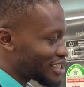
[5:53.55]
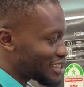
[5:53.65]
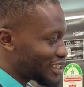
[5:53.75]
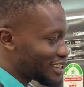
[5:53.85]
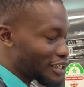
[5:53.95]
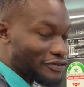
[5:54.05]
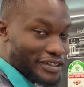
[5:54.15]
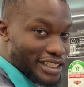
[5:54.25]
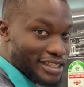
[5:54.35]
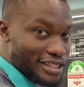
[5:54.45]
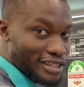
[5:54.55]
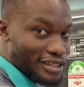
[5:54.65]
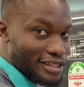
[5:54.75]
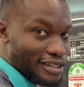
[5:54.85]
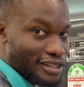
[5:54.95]
side ya fridge,
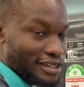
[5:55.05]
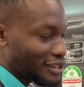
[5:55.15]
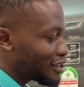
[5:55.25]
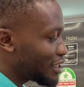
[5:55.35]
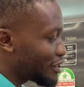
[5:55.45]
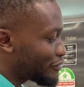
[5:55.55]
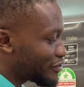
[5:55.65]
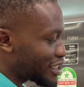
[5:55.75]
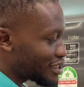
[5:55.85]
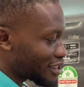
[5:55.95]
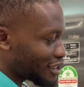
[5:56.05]
na freezer.